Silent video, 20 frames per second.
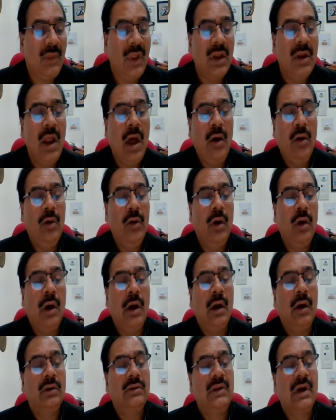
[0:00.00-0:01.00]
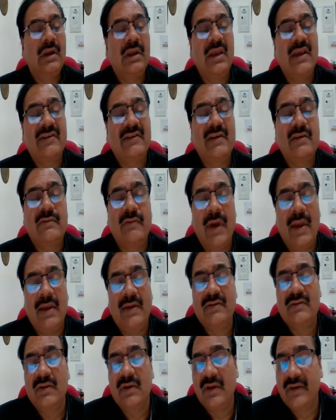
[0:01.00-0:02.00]
Now, the cases
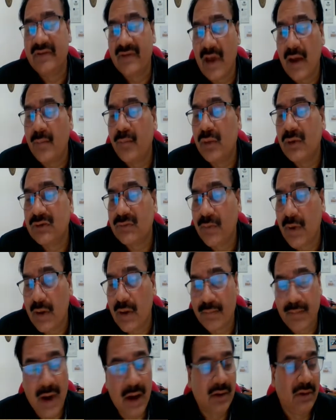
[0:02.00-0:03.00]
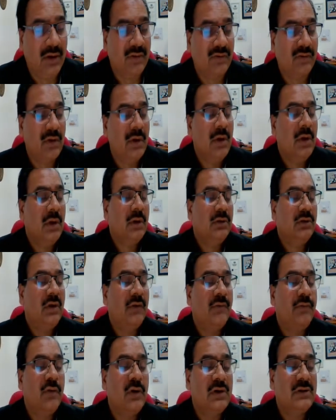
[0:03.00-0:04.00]
wise examples for practice. The
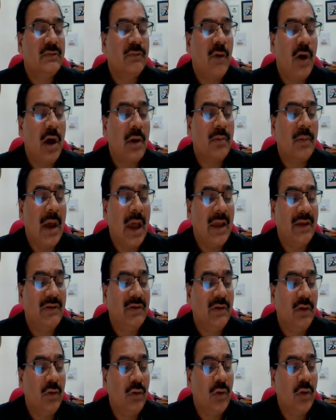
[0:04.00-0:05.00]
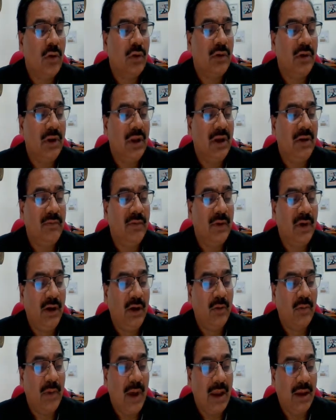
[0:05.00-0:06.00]
first form, as you know,
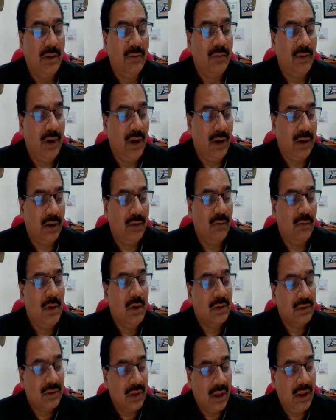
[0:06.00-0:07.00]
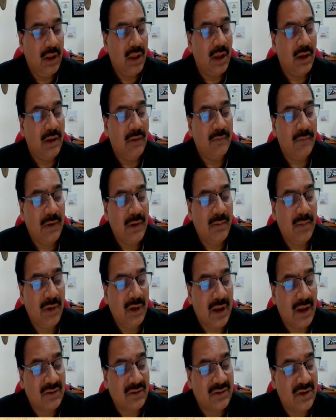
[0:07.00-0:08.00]
infinity by infinity. Here, if
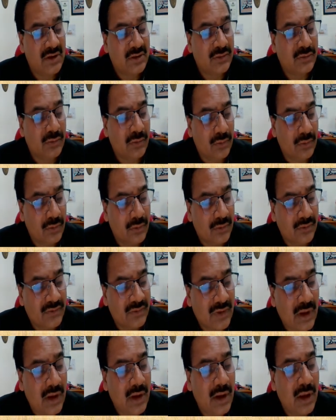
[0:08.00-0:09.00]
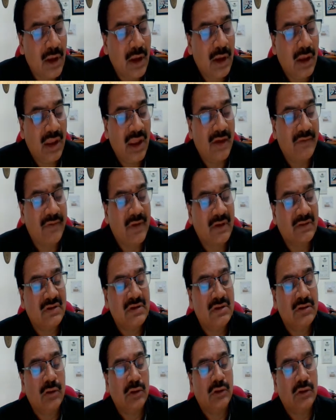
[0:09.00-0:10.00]
limit extends to c, fx
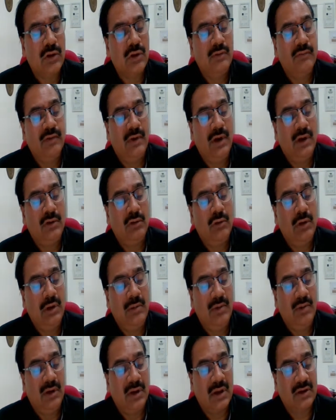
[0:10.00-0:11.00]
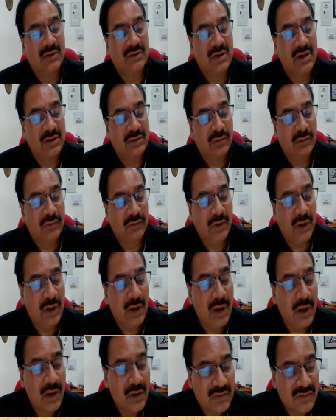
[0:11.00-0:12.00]
is equal to infinity, limit extends to
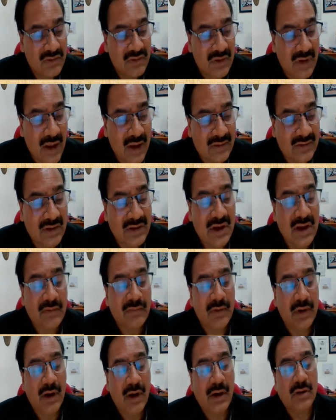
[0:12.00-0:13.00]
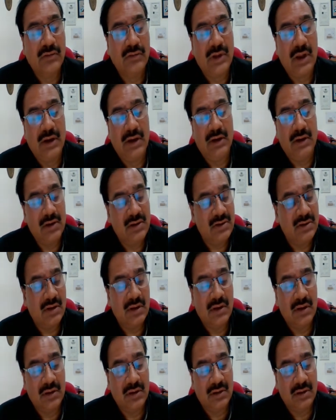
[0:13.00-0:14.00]
c, gx is infinity, then it
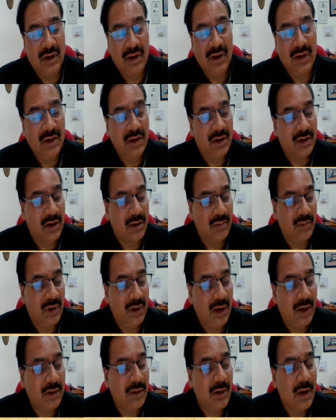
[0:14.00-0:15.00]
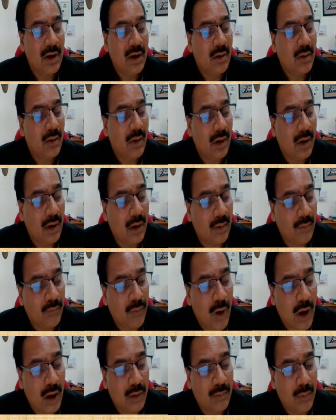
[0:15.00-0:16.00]
is indeterminate
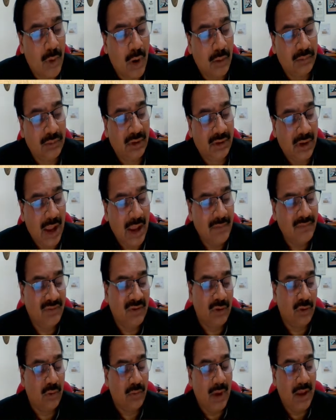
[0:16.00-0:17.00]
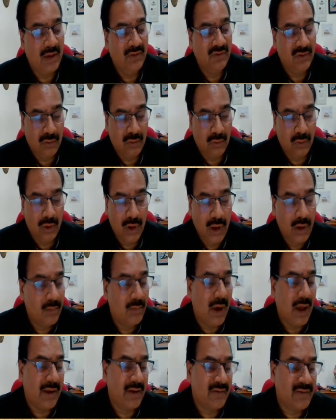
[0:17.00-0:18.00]
form of the type 0 by 0.
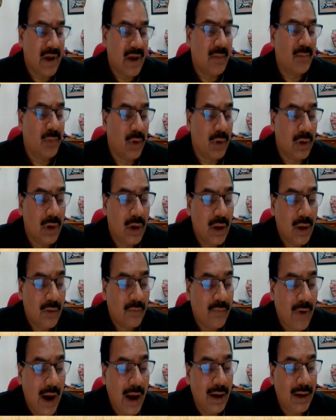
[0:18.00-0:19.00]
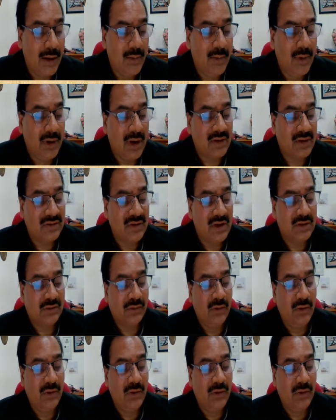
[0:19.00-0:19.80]
For example, find limit extends to